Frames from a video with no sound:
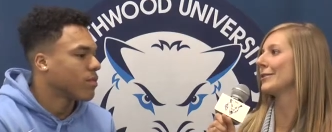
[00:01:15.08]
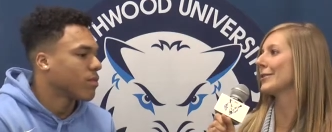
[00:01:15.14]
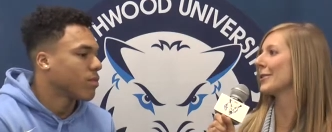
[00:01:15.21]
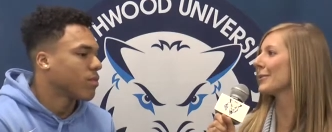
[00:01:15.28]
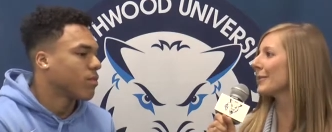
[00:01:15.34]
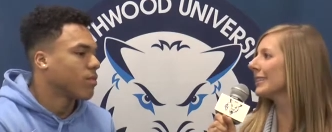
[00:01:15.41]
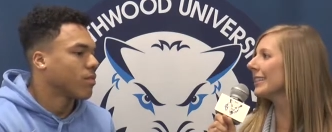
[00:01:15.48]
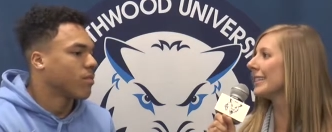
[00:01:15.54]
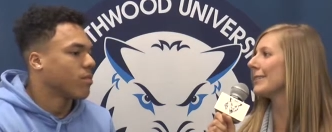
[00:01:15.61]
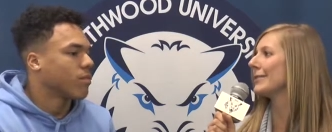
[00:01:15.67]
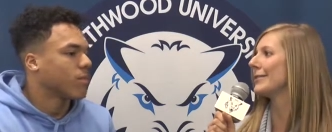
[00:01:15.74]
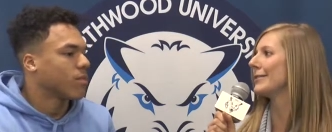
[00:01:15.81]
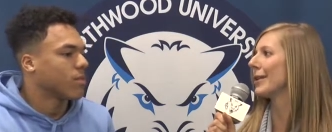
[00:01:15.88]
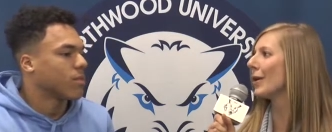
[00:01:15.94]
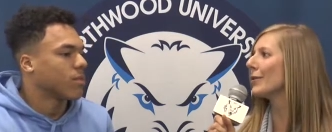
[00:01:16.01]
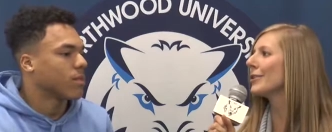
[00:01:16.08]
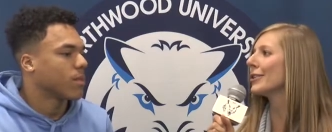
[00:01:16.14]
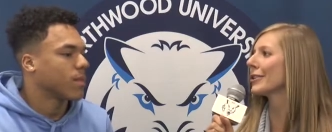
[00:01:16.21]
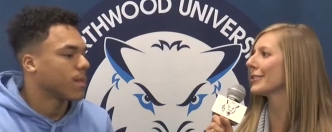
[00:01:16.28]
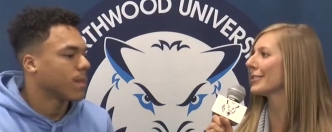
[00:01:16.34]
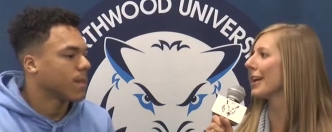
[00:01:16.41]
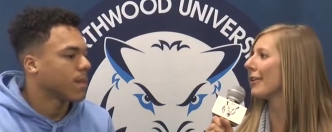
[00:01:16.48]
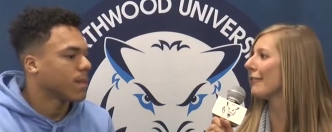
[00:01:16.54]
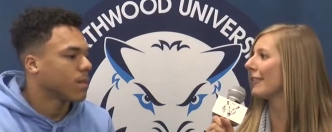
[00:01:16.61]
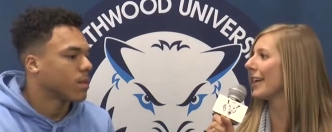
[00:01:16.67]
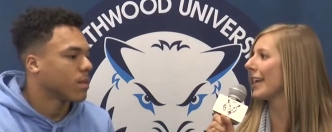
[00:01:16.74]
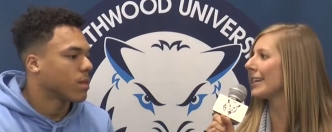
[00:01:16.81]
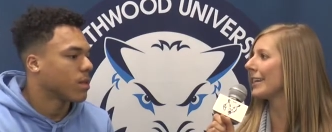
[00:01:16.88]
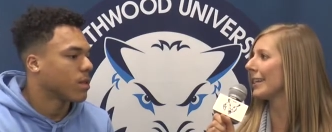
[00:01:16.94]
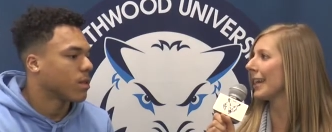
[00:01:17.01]
Speaker 1: to really zone yourself
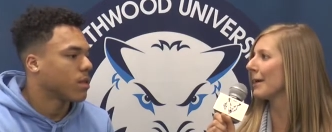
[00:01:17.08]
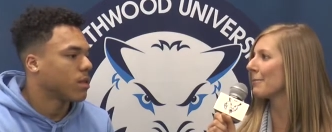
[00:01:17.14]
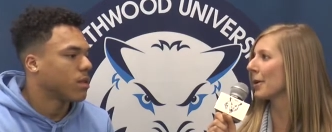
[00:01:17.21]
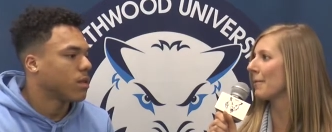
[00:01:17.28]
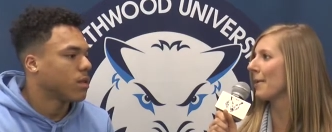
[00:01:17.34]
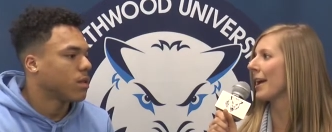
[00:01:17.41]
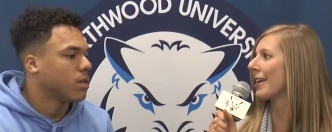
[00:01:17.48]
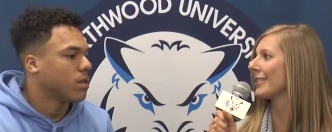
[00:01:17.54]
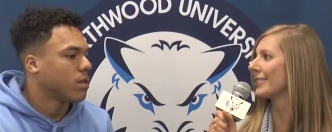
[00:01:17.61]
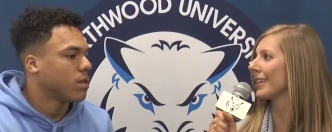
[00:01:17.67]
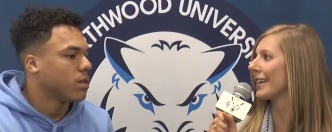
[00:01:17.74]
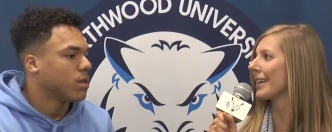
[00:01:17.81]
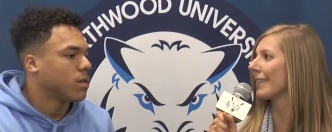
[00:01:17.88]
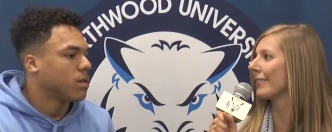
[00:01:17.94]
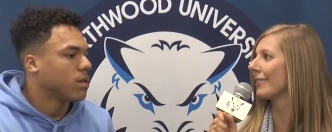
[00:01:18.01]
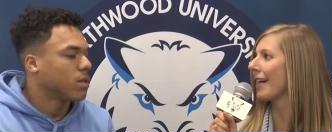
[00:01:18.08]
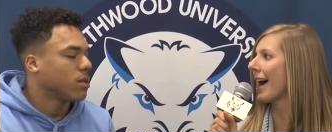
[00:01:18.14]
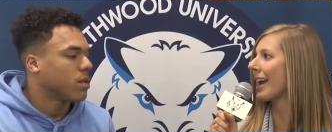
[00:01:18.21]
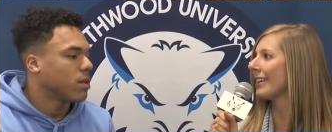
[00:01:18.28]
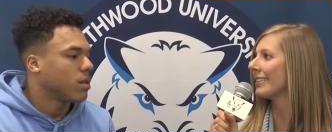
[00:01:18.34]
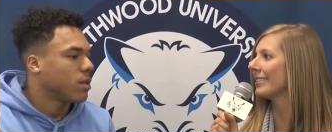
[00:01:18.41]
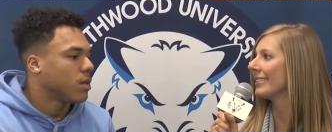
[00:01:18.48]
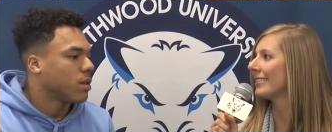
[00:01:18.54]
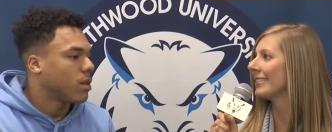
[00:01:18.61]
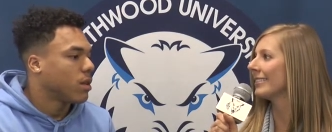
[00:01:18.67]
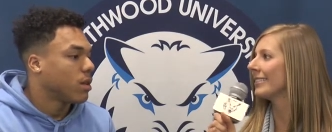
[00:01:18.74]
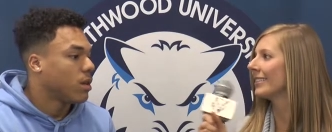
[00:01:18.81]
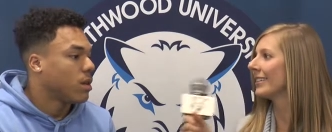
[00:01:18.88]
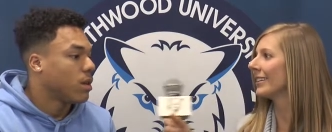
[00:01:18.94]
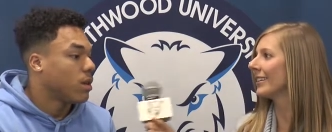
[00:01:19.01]
in and get prepared to get on the line?
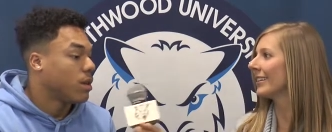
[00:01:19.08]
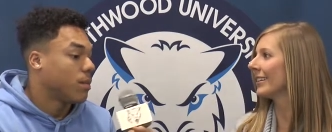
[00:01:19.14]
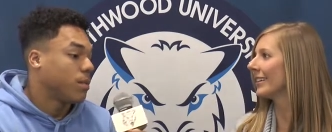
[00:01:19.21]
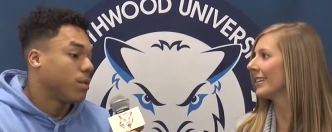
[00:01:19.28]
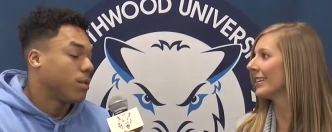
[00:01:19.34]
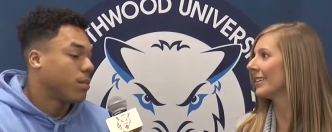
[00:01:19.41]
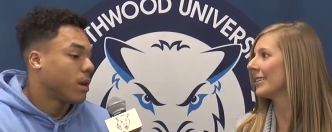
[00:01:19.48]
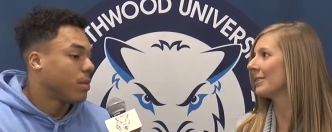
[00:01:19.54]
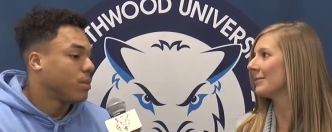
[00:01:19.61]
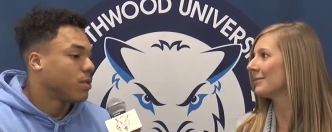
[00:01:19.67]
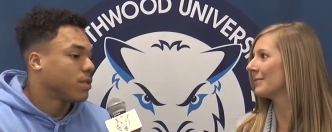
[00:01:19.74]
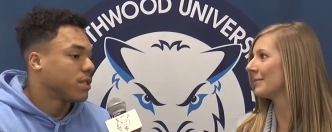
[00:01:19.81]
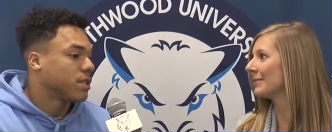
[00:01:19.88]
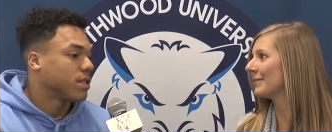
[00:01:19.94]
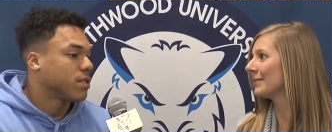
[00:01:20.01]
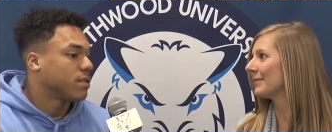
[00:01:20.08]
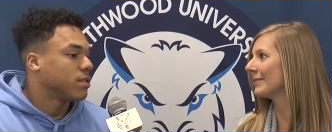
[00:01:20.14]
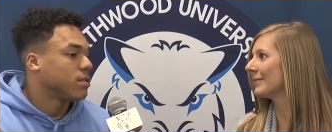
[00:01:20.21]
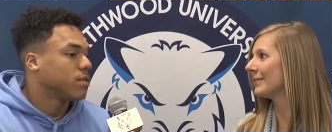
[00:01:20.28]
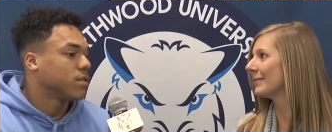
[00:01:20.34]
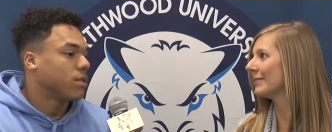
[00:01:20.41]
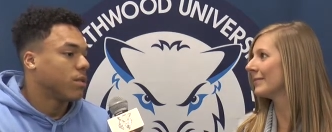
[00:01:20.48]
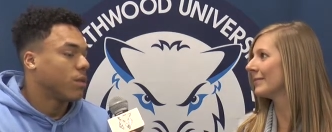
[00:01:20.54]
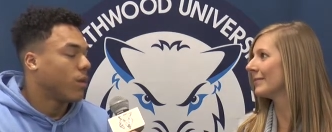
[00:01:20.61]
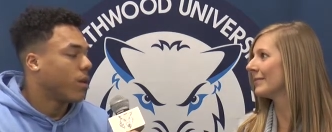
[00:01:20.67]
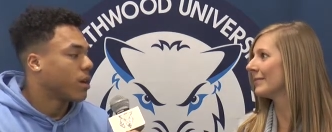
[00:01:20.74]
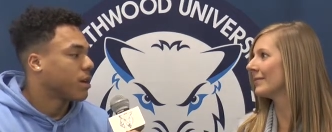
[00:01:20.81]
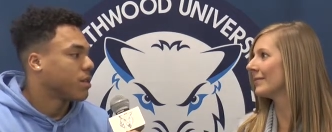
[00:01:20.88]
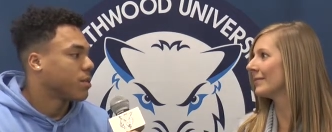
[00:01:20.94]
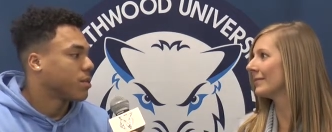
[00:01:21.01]
Speaker 2: putting my music in,
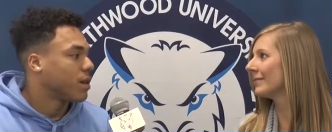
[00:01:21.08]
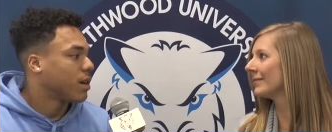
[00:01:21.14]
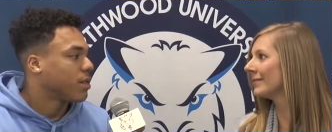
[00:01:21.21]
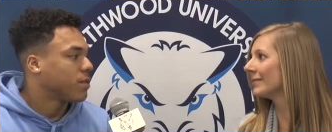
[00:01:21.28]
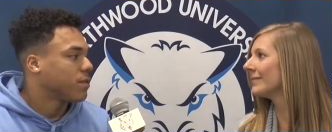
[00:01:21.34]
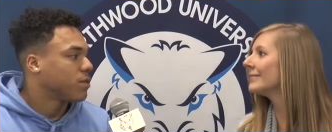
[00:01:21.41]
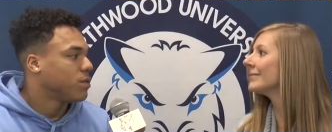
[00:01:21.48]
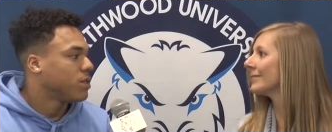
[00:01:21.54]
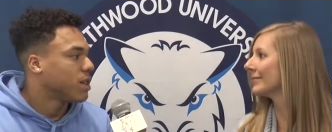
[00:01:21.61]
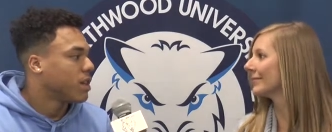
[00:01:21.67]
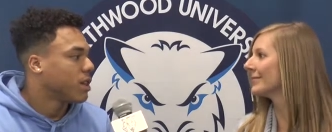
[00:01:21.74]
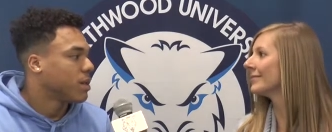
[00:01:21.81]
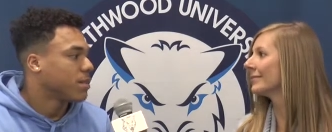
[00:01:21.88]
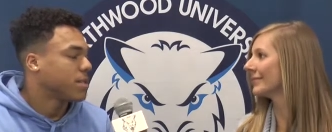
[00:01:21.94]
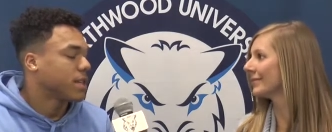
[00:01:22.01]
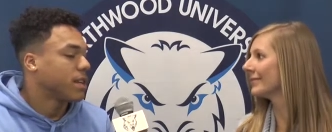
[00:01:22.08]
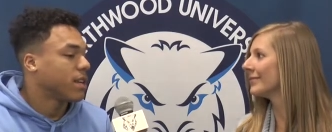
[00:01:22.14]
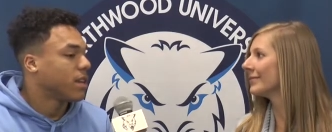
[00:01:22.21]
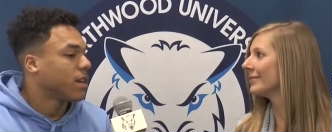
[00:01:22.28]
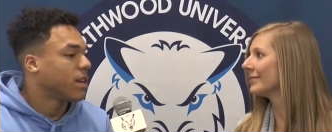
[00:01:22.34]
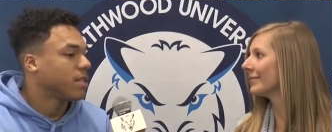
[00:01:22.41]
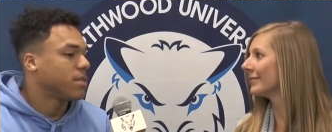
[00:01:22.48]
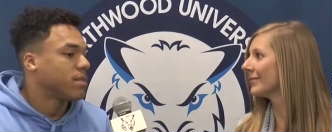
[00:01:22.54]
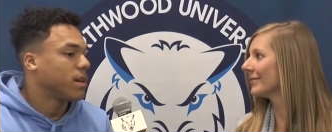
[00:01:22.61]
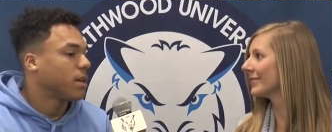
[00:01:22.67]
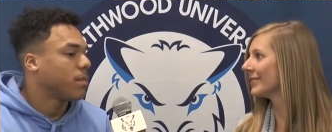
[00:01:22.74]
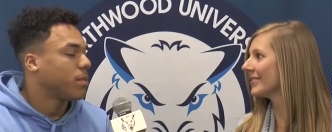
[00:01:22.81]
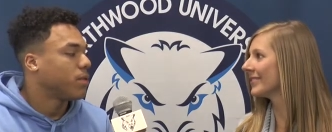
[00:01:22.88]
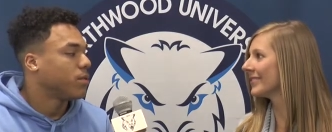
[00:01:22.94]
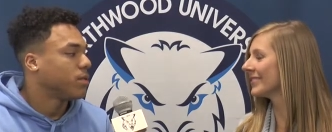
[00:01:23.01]
walking around a few times, analyzing my
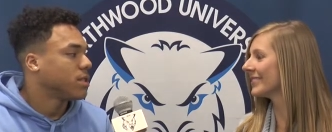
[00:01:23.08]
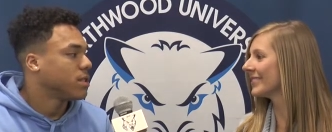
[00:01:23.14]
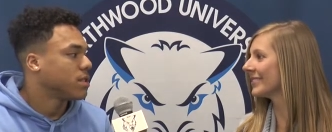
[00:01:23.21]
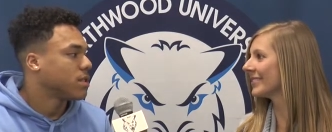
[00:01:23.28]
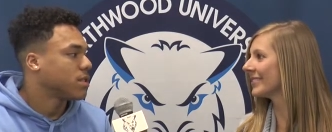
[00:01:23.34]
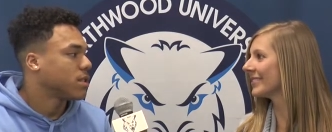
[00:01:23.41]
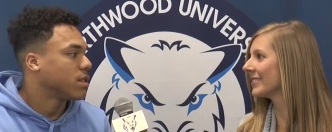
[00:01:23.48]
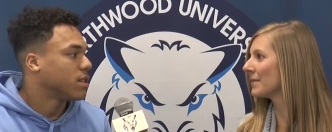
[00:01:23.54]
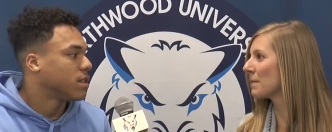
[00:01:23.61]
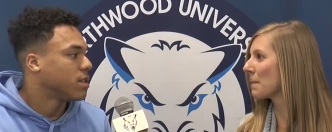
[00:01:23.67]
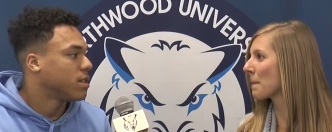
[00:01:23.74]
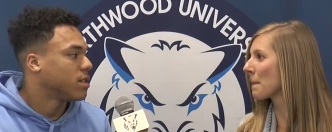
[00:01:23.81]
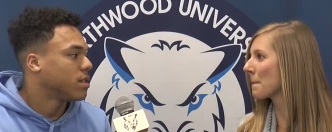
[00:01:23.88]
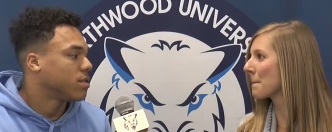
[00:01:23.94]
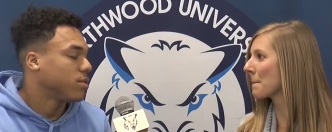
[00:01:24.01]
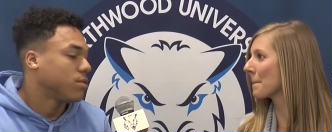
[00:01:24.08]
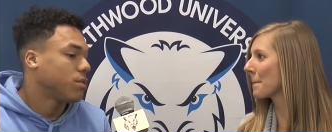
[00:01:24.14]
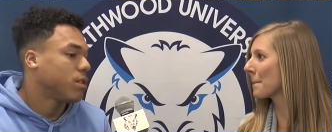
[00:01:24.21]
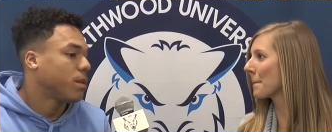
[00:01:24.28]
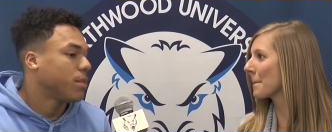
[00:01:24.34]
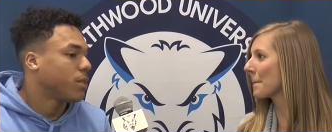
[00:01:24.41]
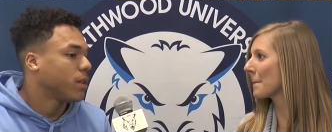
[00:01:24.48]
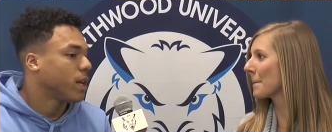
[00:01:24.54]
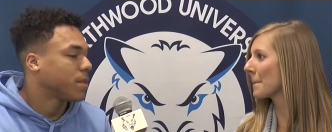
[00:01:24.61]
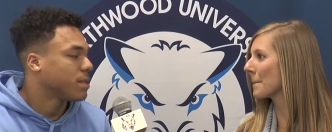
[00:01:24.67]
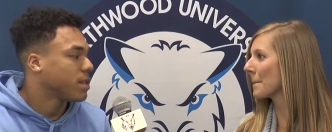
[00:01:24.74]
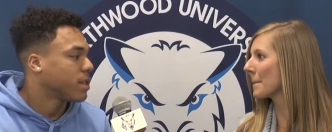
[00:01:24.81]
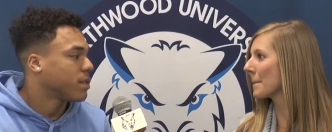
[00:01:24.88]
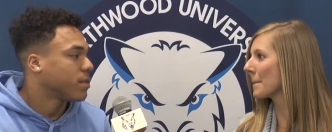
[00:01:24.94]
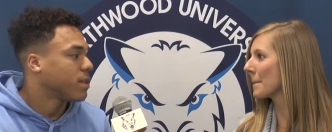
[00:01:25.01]
opponents, and uh, do a couple laps
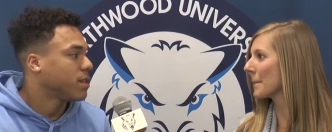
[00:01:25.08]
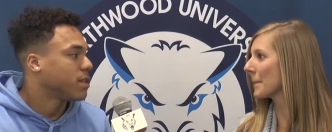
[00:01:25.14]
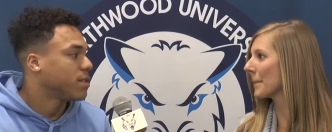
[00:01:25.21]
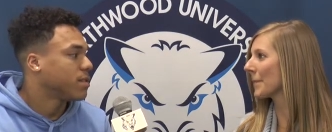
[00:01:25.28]
to get ready